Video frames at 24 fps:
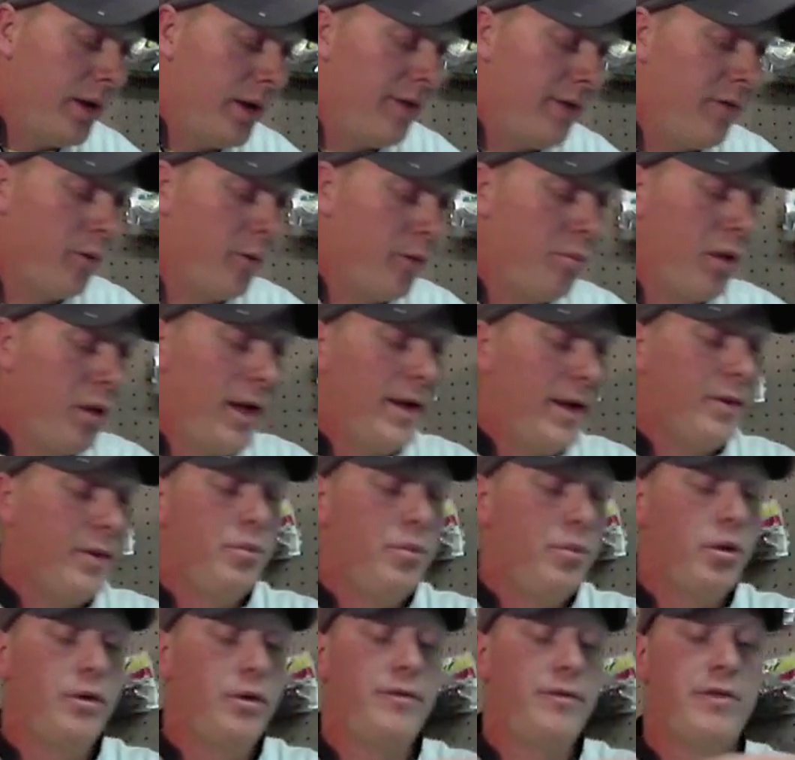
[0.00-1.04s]
have our black and
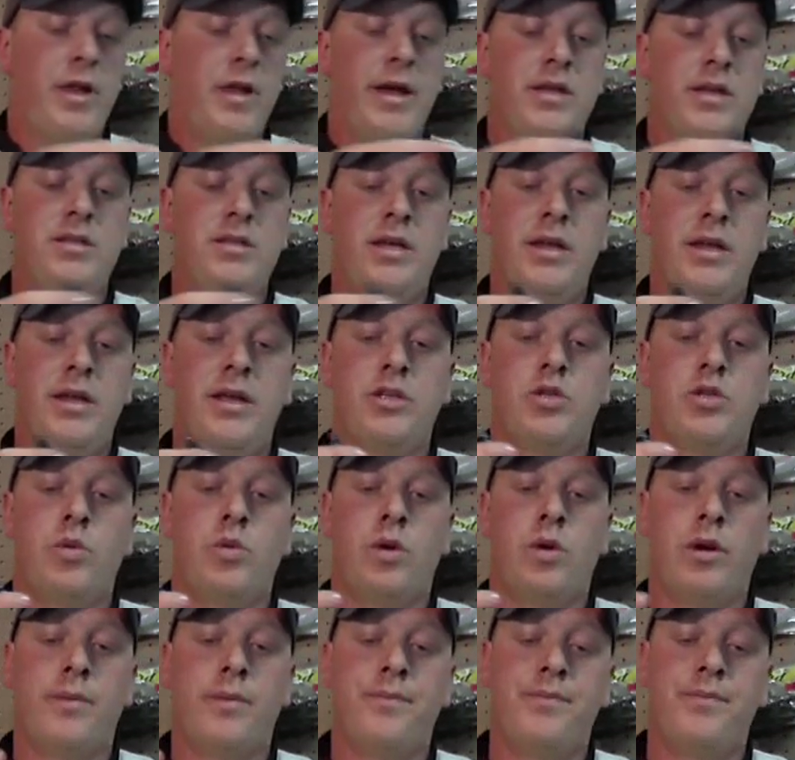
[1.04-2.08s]
blue fleck 10-inch
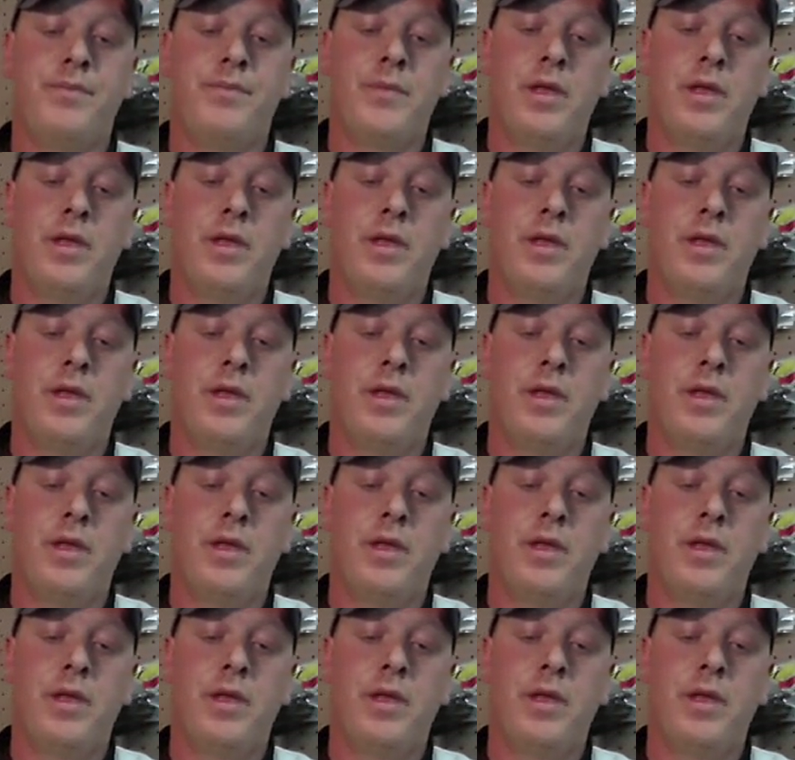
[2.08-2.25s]
worm.